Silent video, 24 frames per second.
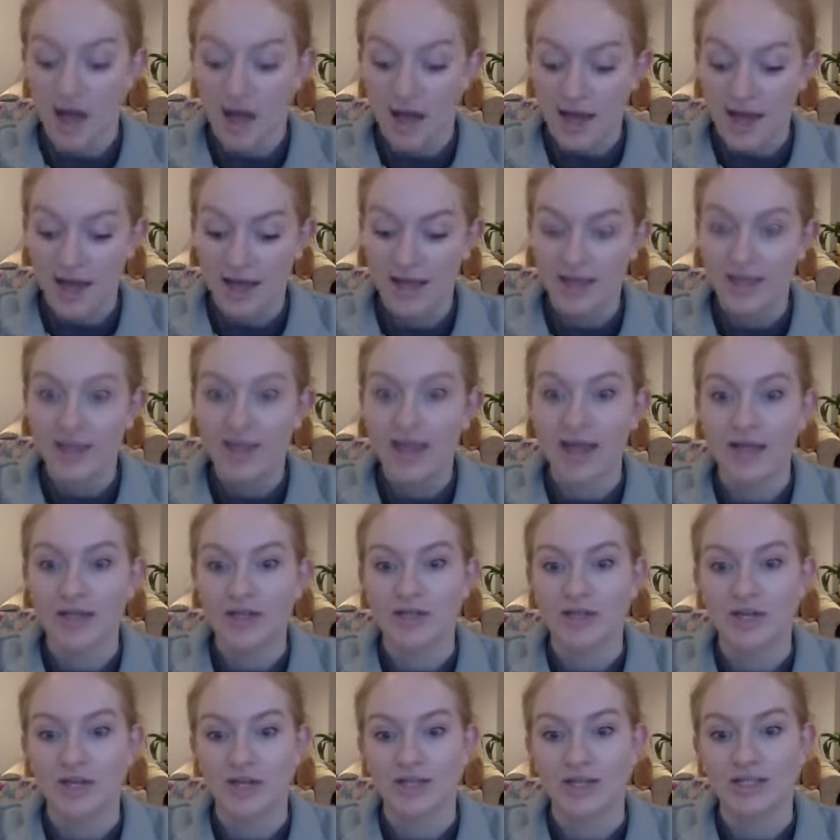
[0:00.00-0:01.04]

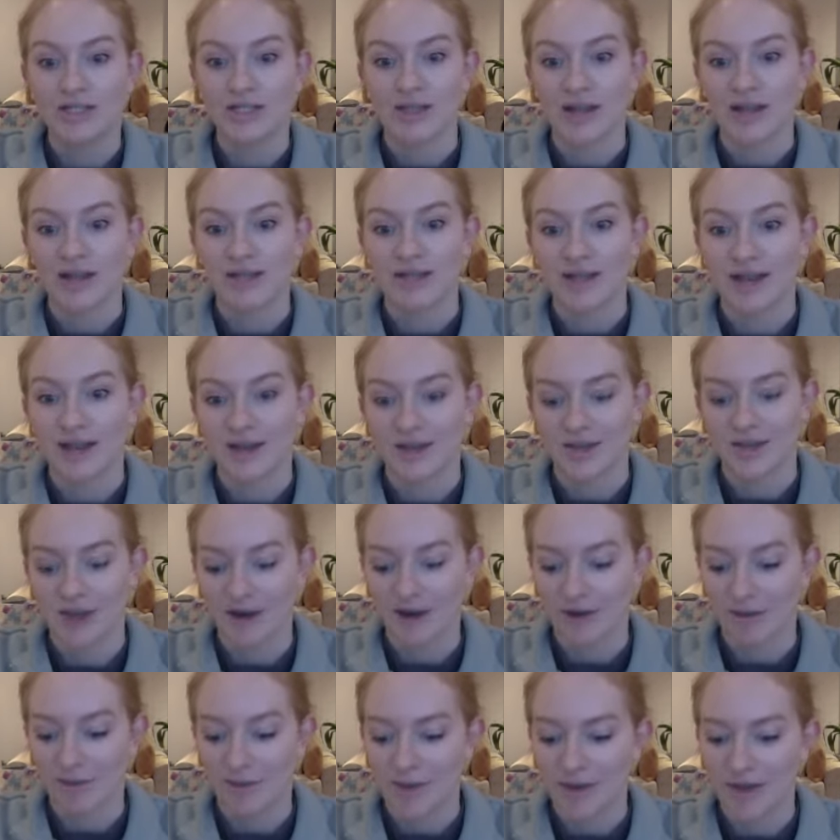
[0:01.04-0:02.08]
engaging in psychedelic
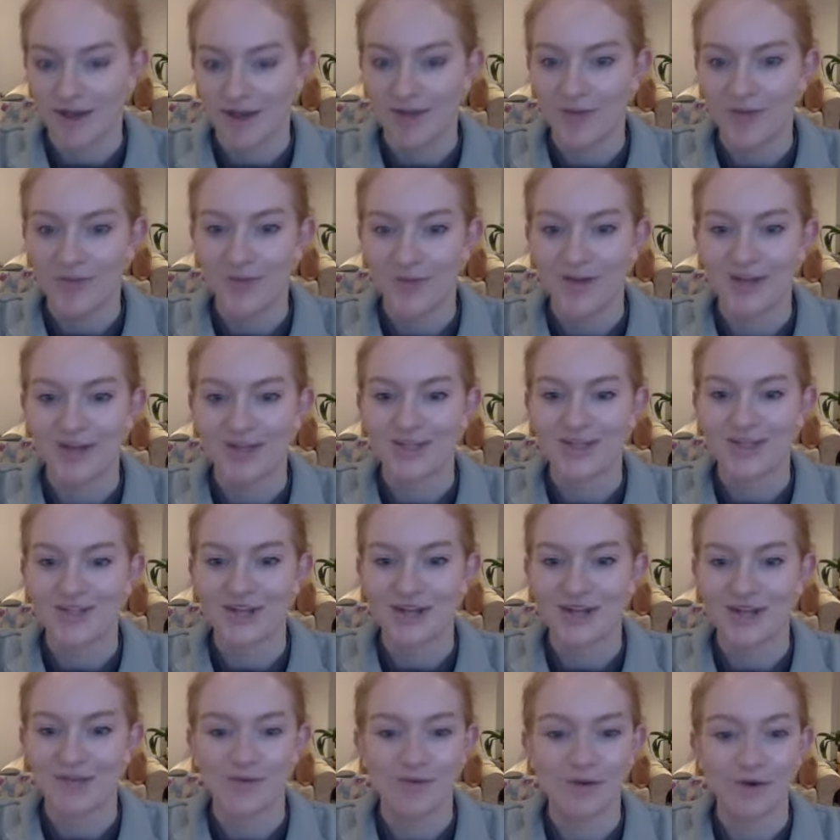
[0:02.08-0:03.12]
therapy, which
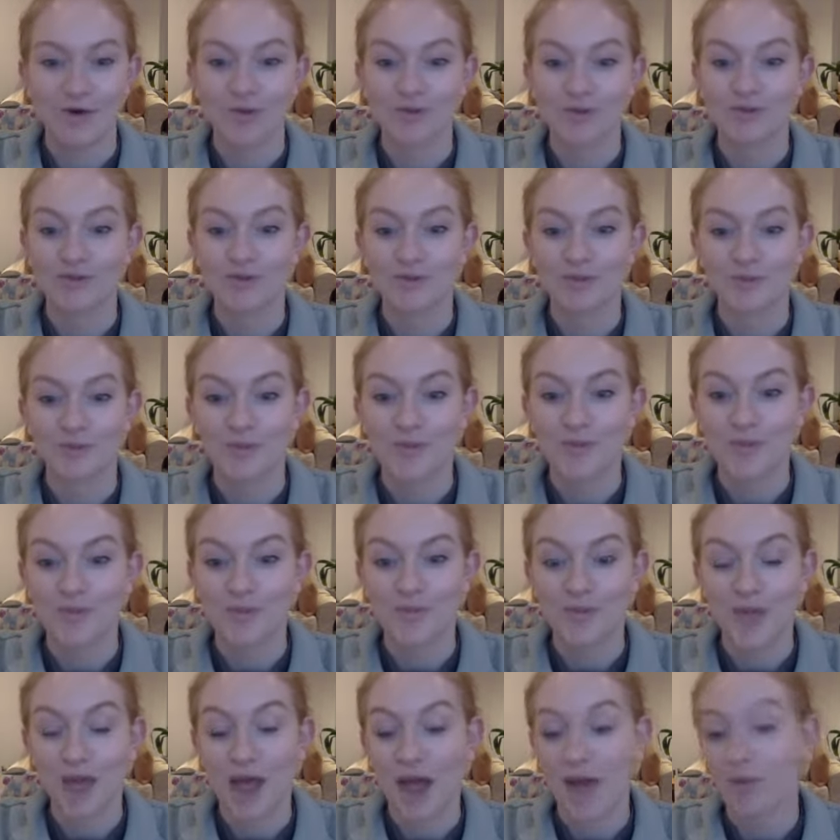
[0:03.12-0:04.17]
involves,
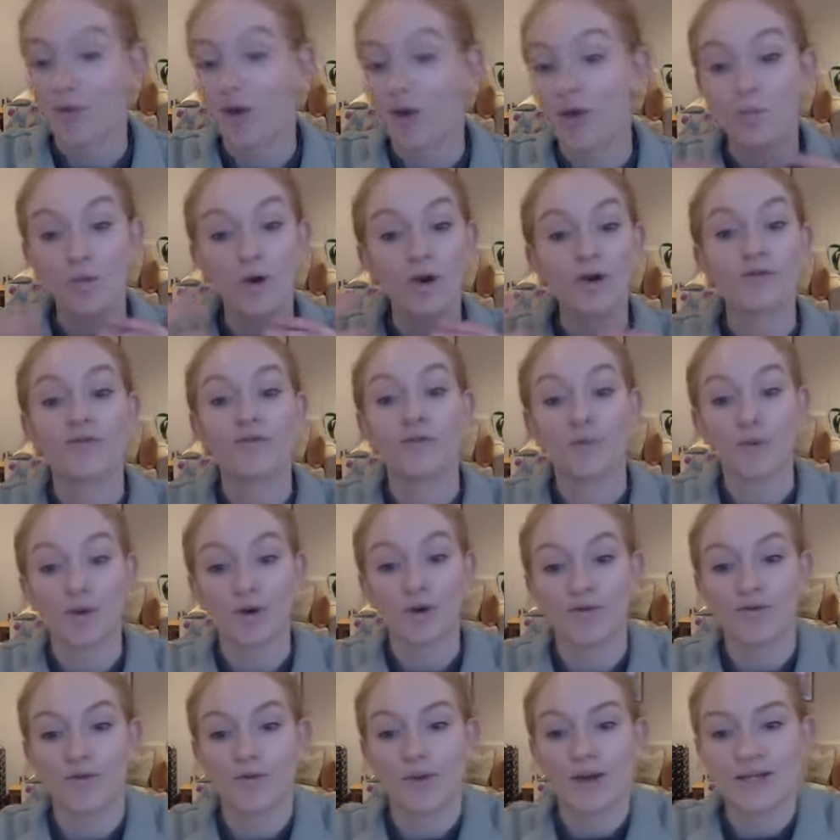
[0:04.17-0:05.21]
and one of
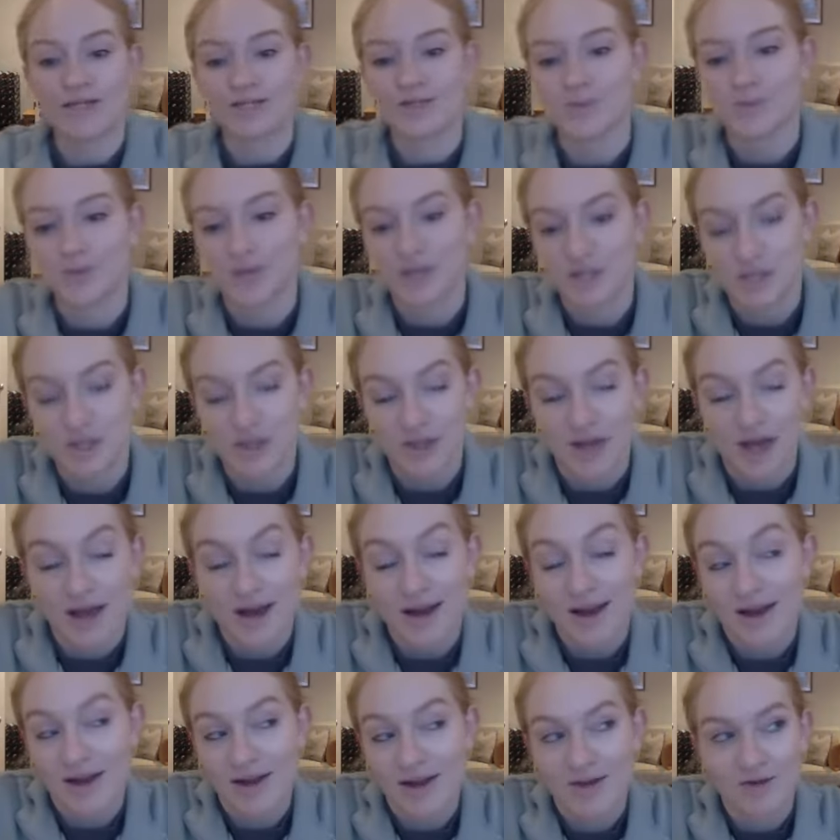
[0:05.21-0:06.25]
the ways that we do that
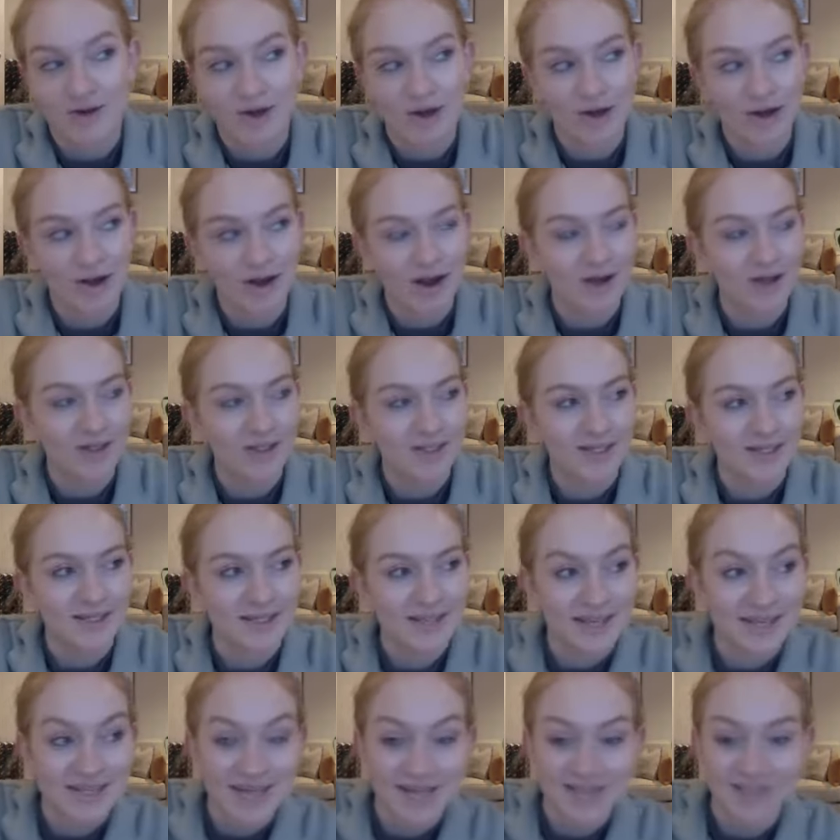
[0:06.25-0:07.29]
in Heroic Hearts
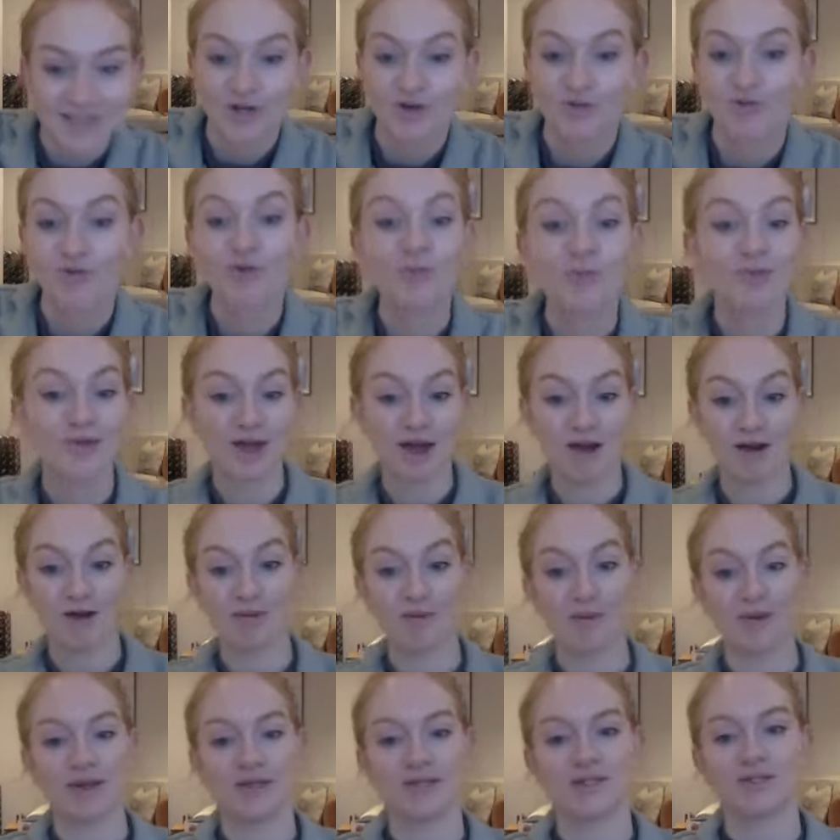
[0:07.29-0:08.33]
is as a group
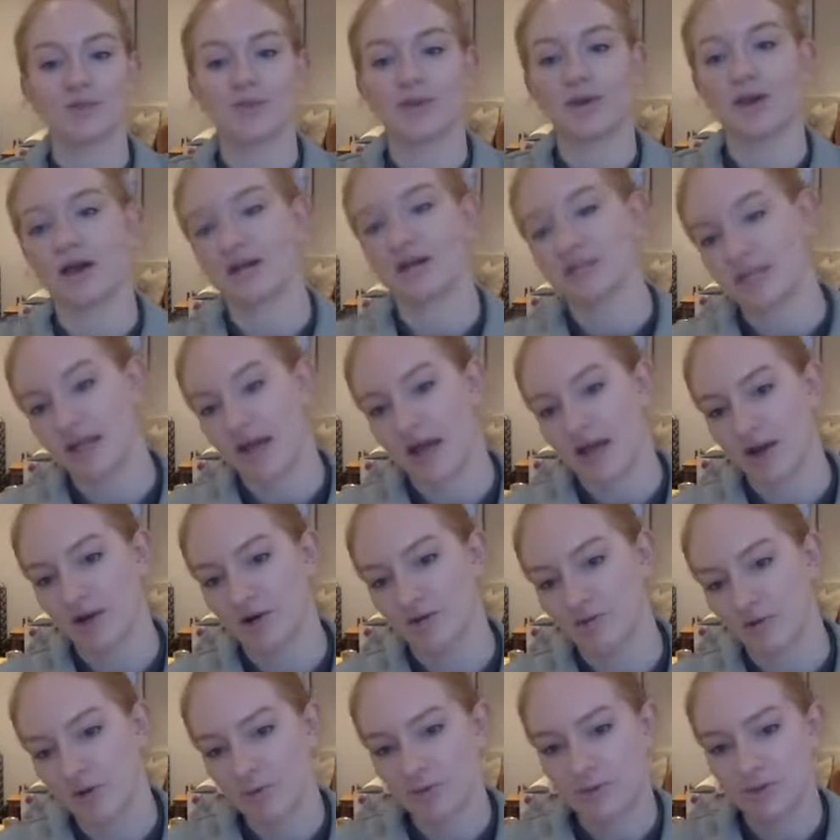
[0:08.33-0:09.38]
therapy. So we like to get
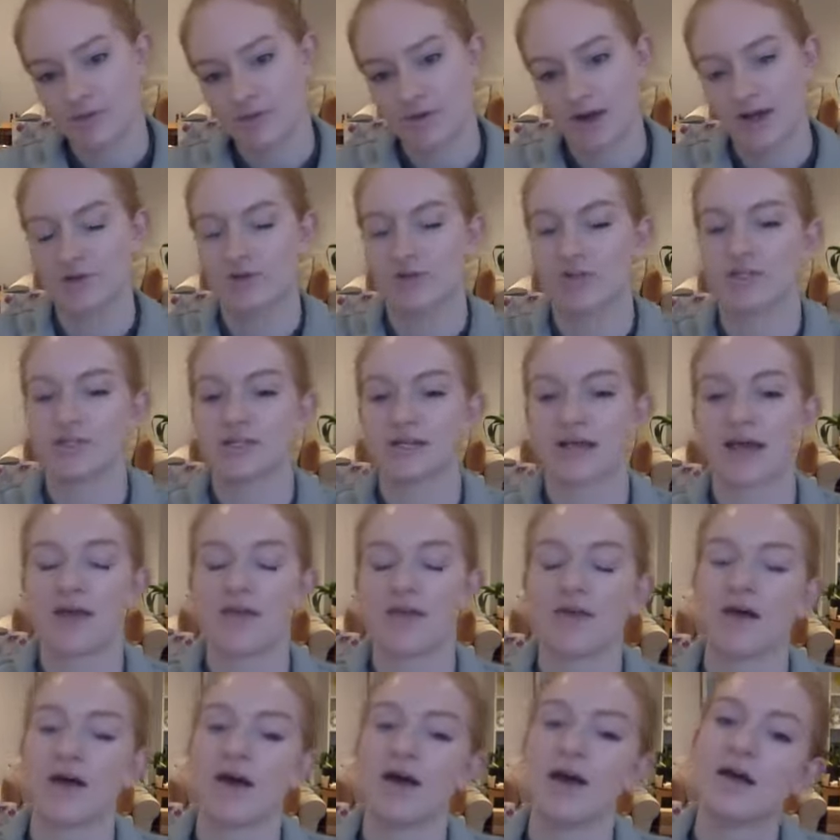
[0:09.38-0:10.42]
groups of veterans
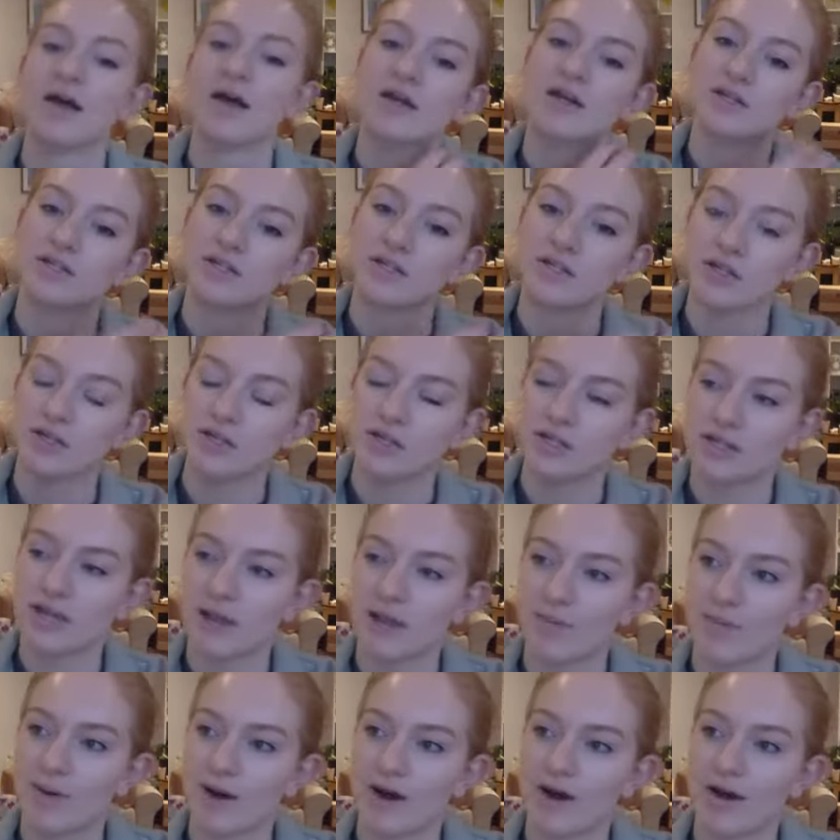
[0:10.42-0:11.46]
together to
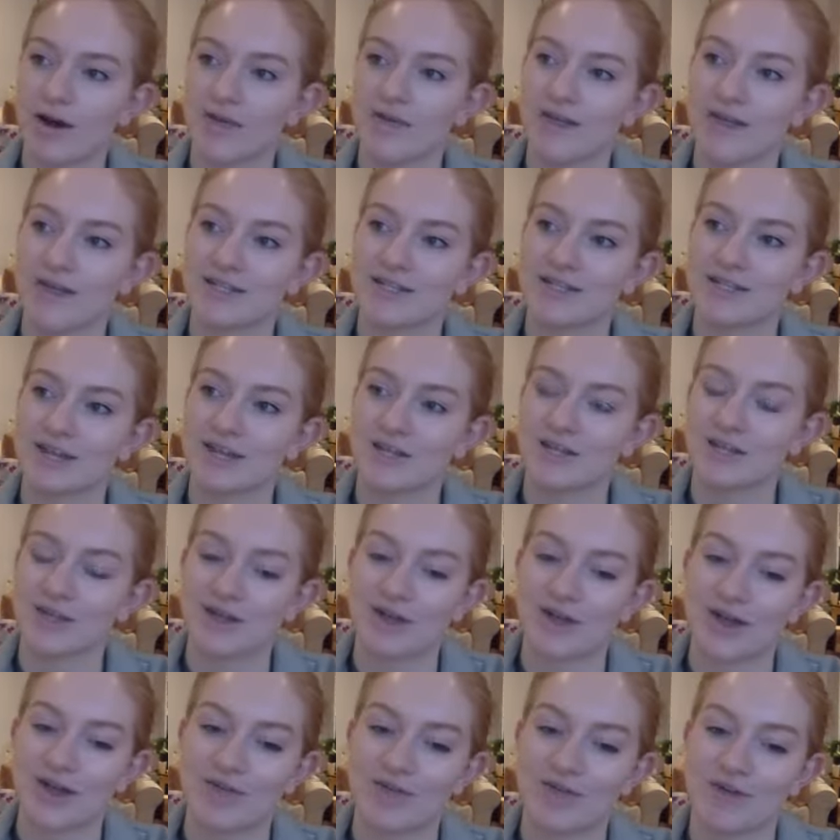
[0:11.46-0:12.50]
take part in this. So
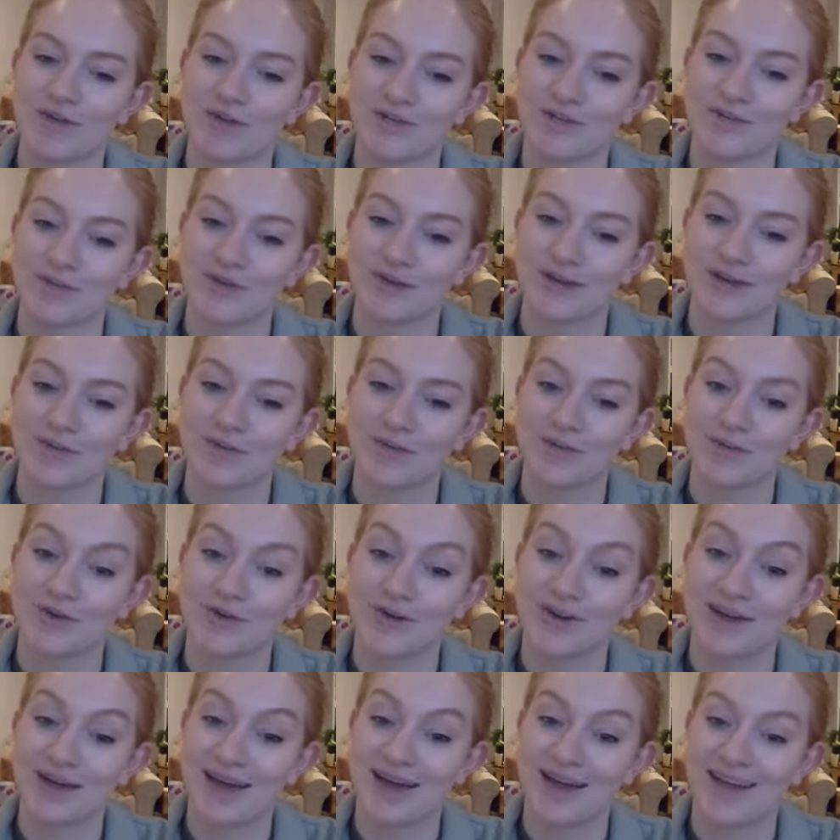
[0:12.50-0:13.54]
COVID has really put a
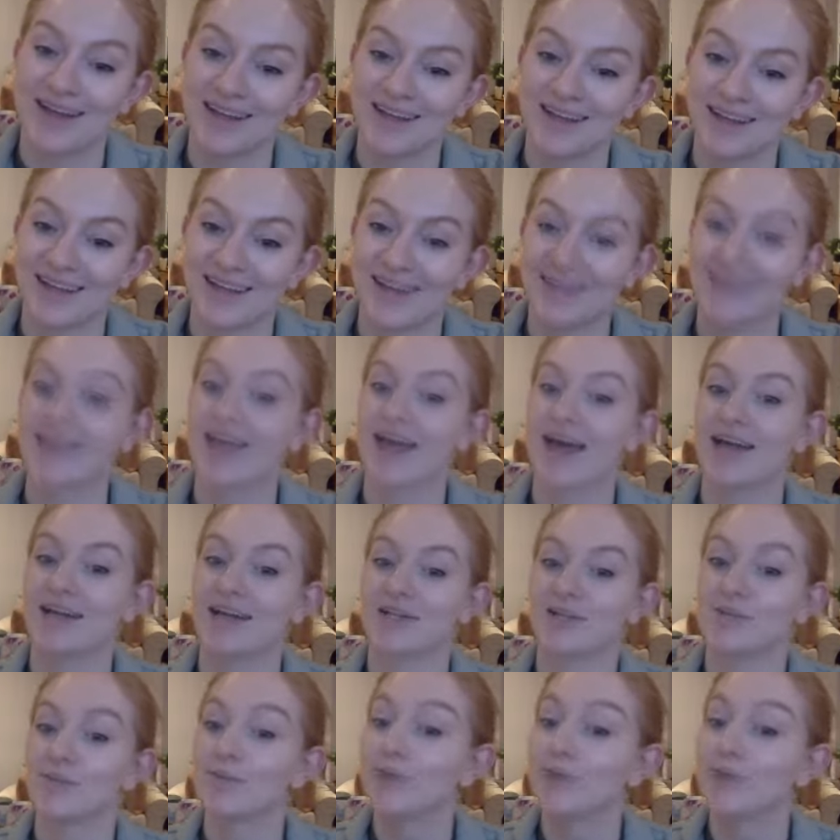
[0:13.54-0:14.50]
nail in that.